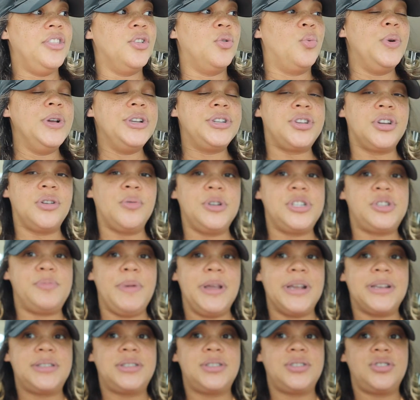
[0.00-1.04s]
the winter, which
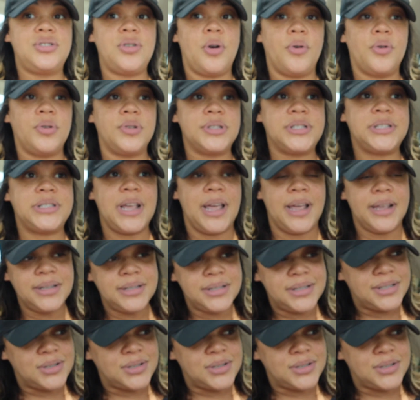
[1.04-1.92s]
makes total sense.